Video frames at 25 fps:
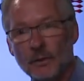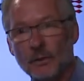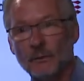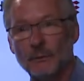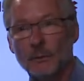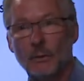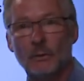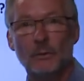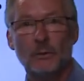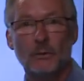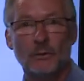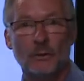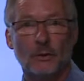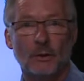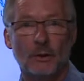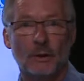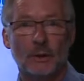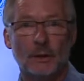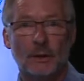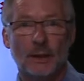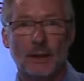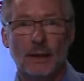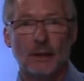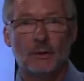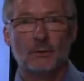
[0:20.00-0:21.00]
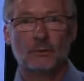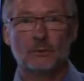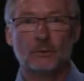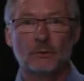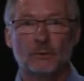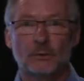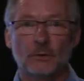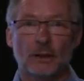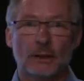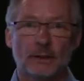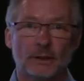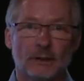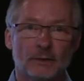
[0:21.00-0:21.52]
focused on how
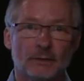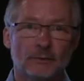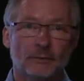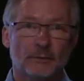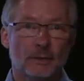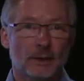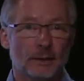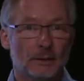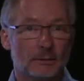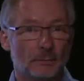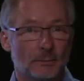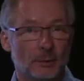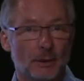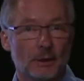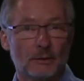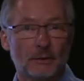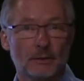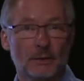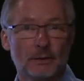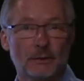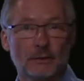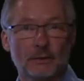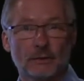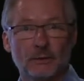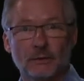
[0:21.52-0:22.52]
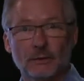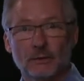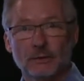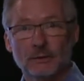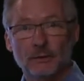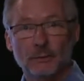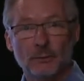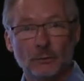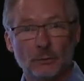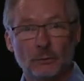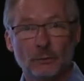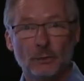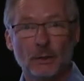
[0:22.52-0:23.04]
to identify barriers
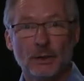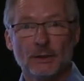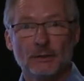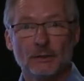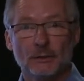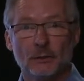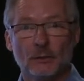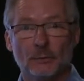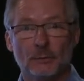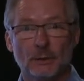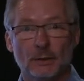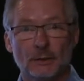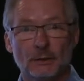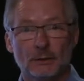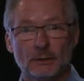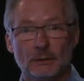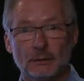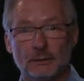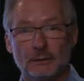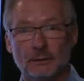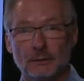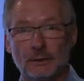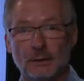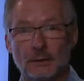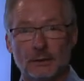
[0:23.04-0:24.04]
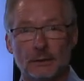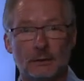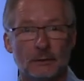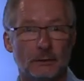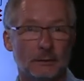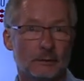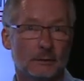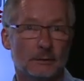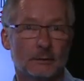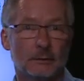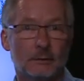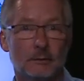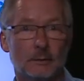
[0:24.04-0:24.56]
through brainstorming in
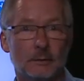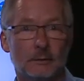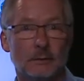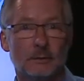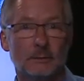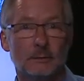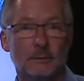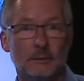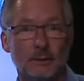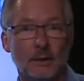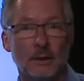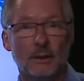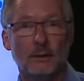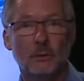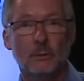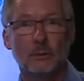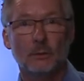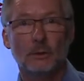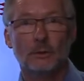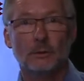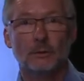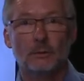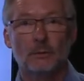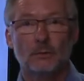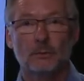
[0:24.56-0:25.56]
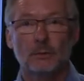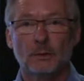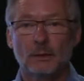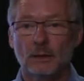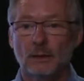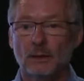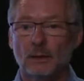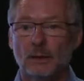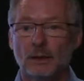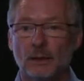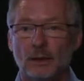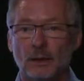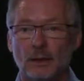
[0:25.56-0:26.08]
a stakeholder group,
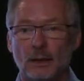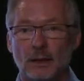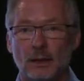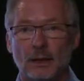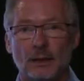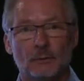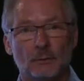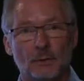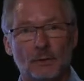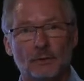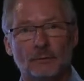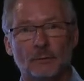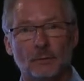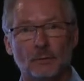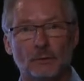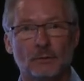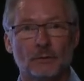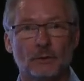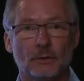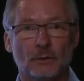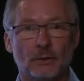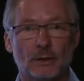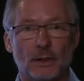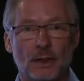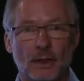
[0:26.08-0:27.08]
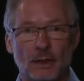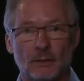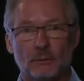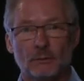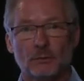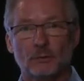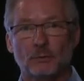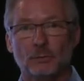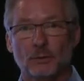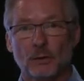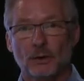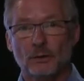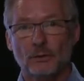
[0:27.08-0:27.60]
and which focused on how
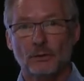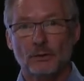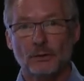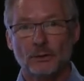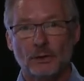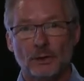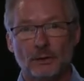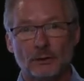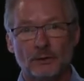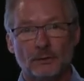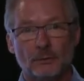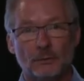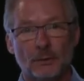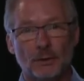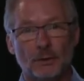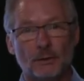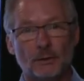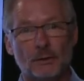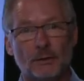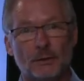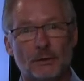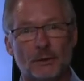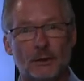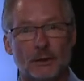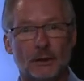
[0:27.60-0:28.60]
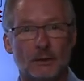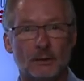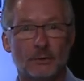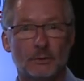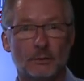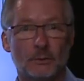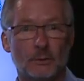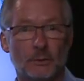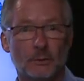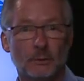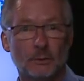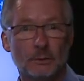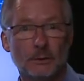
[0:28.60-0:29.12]
to prioritize barriers, how
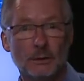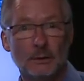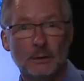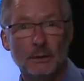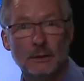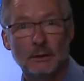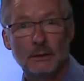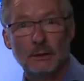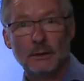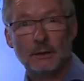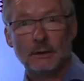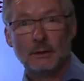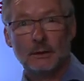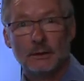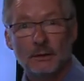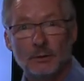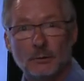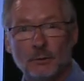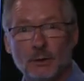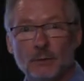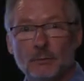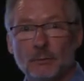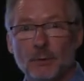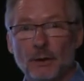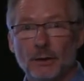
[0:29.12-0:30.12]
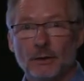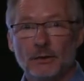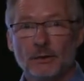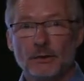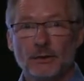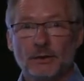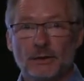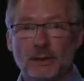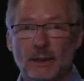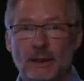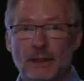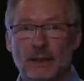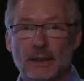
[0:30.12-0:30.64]
to screen
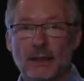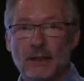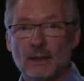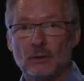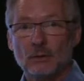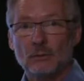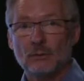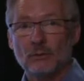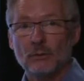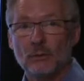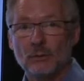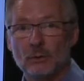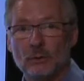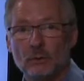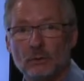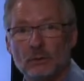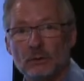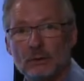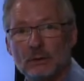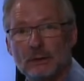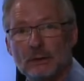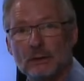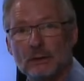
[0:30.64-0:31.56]
barriers, and how to